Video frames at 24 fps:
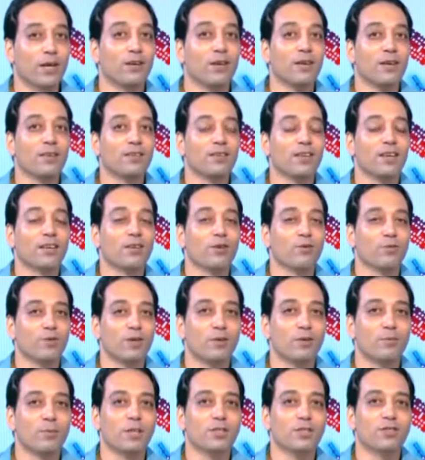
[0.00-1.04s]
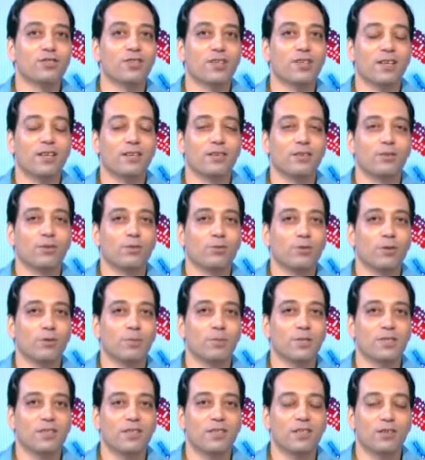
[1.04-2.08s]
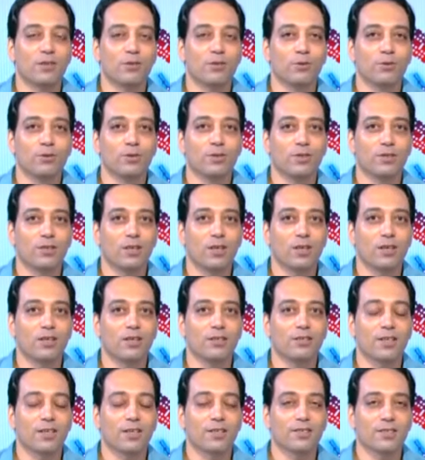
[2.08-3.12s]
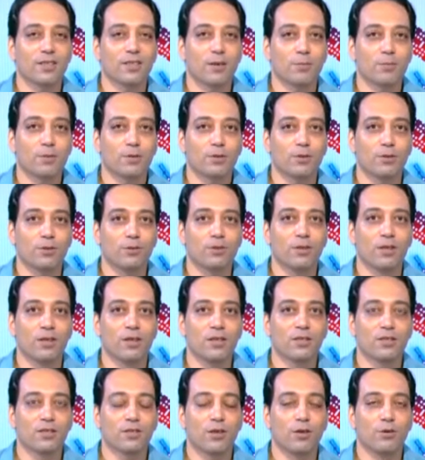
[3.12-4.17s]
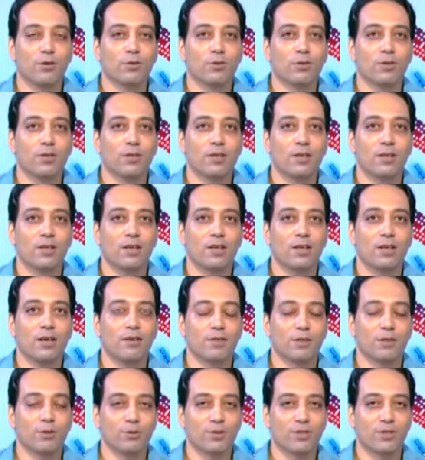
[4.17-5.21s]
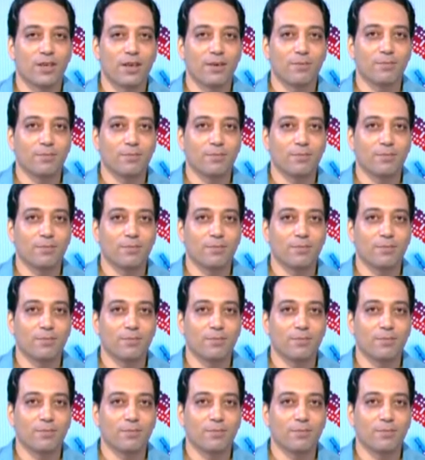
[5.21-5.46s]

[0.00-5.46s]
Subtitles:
Thank you very much, and we'll be seeing you next episode. So have a good time.